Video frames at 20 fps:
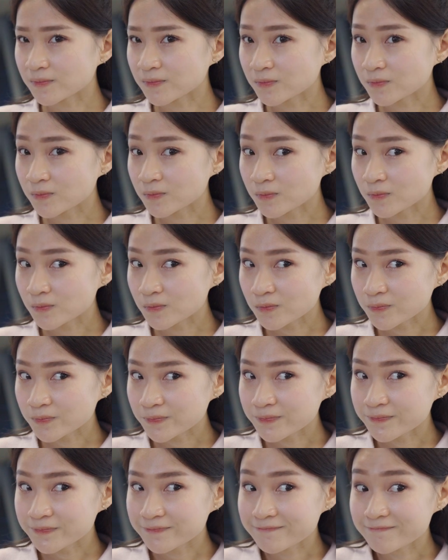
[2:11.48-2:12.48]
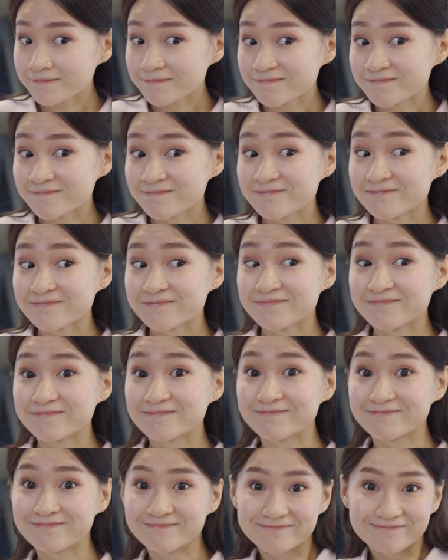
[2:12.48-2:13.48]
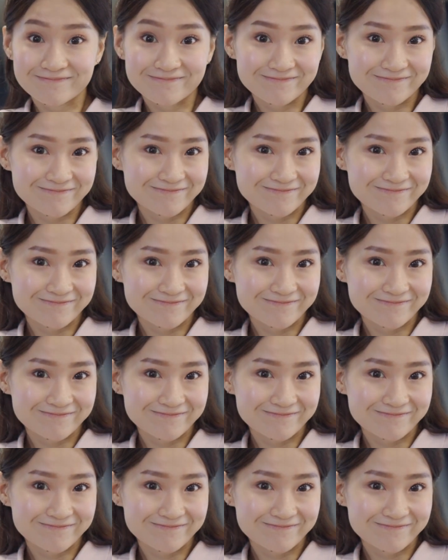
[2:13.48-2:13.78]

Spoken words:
[no speech]